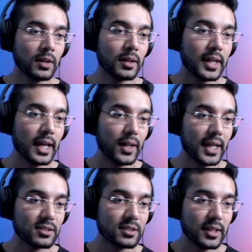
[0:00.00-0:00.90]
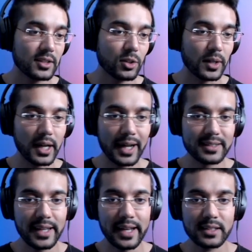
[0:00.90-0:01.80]
Now, lastly, let's go to
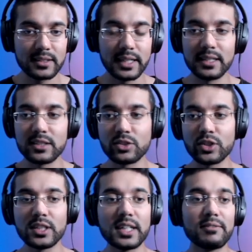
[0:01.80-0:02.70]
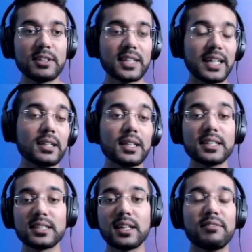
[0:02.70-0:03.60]
contacts. And this is going to give us a
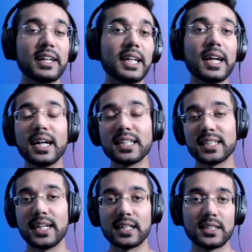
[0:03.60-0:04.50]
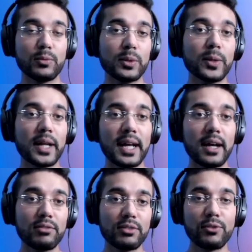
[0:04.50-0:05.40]
list of any contacts that we would
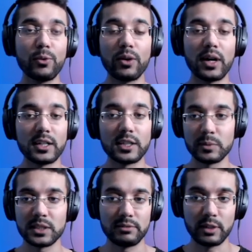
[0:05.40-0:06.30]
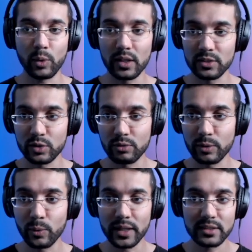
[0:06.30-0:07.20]
have for our specific wallet. So if we
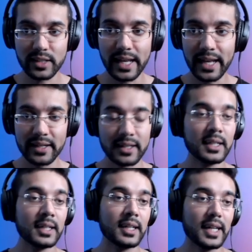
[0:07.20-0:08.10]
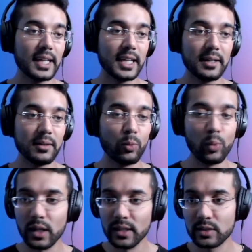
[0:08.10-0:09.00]
wanted to add a
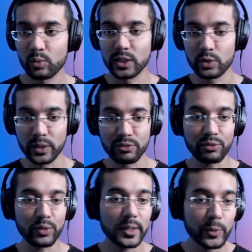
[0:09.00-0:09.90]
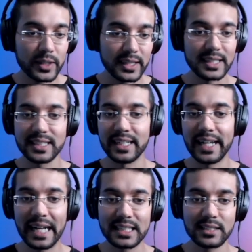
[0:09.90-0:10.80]
wallet which we frequently send
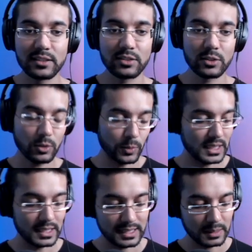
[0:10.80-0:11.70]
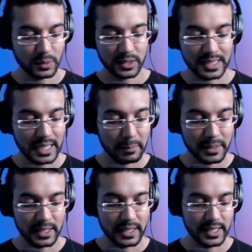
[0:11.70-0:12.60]
assets to, we can simply type
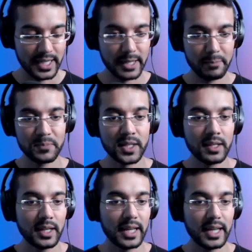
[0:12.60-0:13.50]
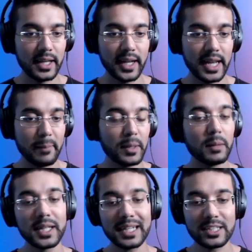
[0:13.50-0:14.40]
in a name and a
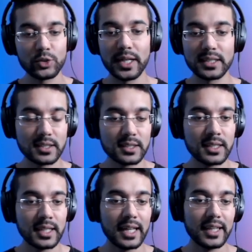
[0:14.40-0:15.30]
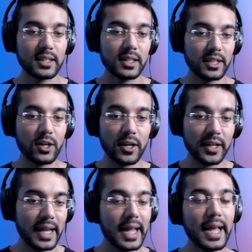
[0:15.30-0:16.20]
public address and then click on
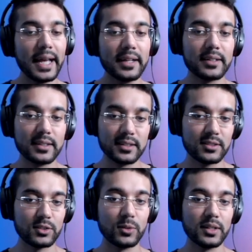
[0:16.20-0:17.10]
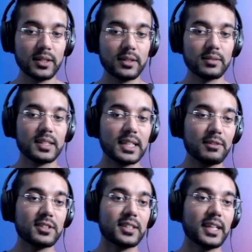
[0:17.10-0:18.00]
add. This is going to give
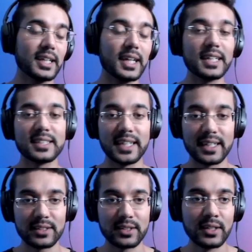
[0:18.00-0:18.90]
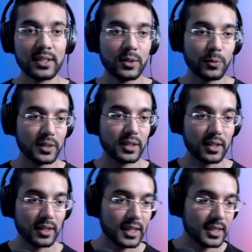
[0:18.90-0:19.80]
us a contact within
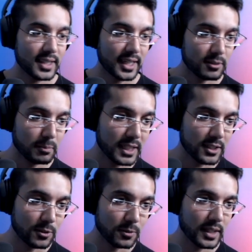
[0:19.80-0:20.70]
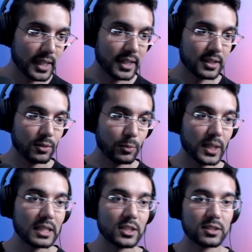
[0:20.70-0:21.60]
our contacts menu. And uh, we
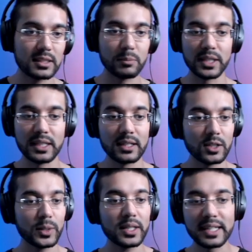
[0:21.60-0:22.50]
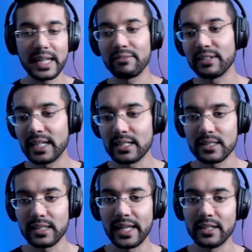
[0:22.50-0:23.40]
can just simply quickly navigate
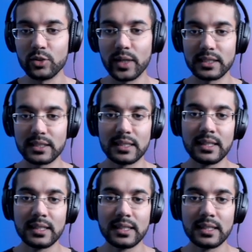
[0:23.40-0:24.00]
to that address